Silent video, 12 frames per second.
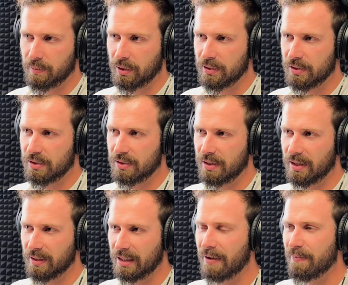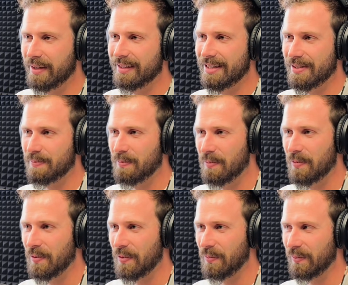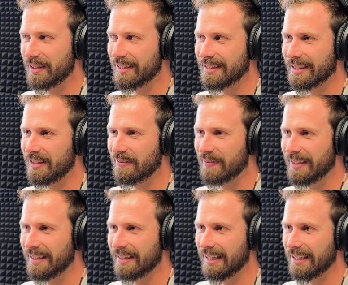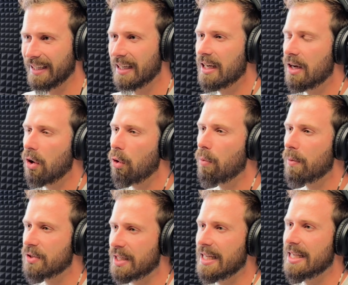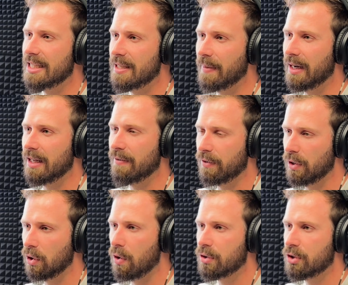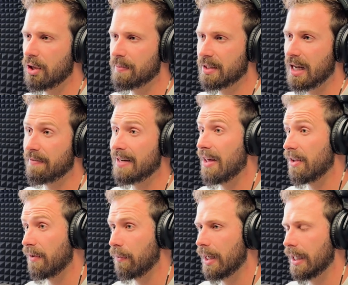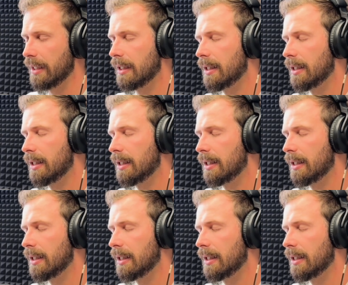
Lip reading: Because the government is more than willing to give me like almost easy money for the long-term stuff now that I've done it.